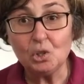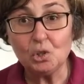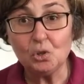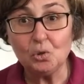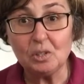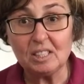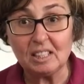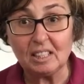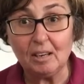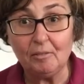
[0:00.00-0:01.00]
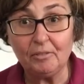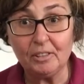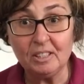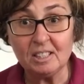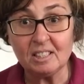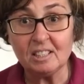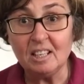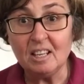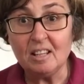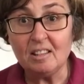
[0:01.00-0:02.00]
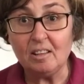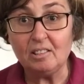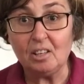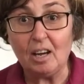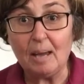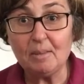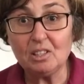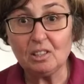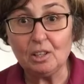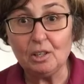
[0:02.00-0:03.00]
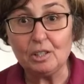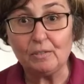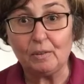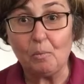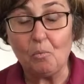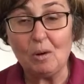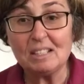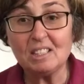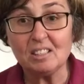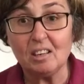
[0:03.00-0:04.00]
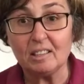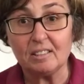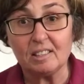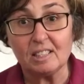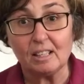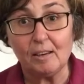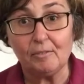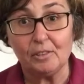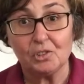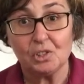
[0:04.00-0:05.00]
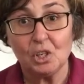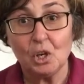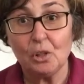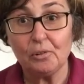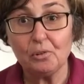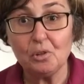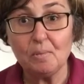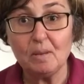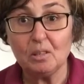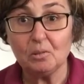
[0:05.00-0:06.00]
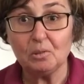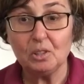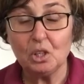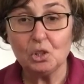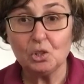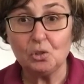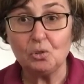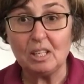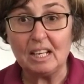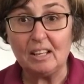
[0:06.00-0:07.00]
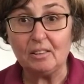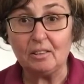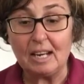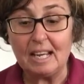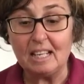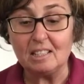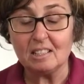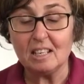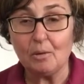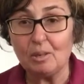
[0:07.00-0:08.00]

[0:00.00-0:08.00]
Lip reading: to the circumference. The diameter goes from one side of the circumference through the middle to the other end. Now,